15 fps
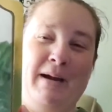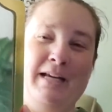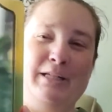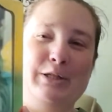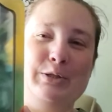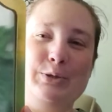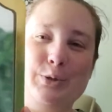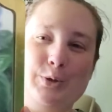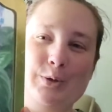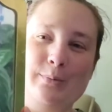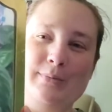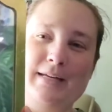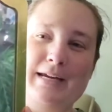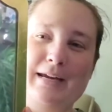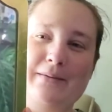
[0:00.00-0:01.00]
my
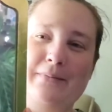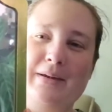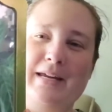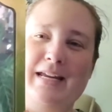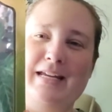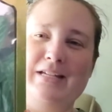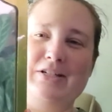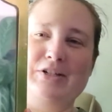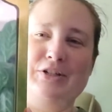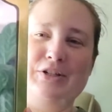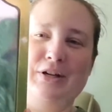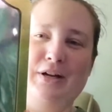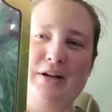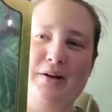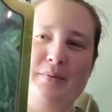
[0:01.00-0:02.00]
storm
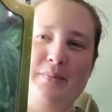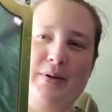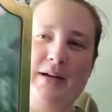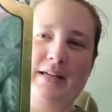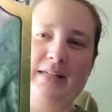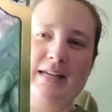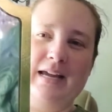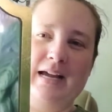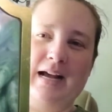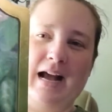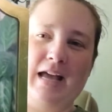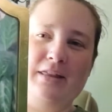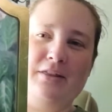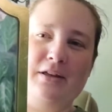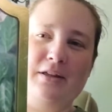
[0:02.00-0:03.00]
damage but yeah,
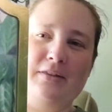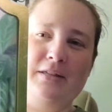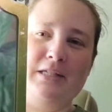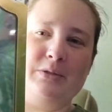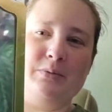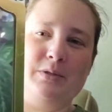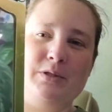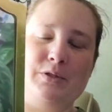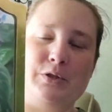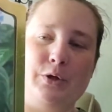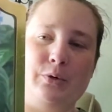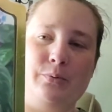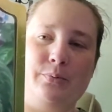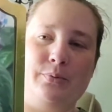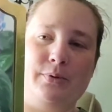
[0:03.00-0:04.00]
I thought this was
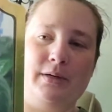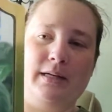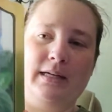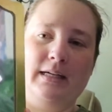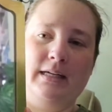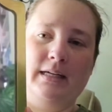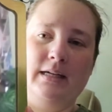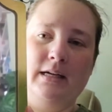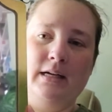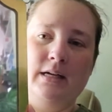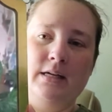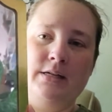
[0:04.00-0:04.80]
so pretty.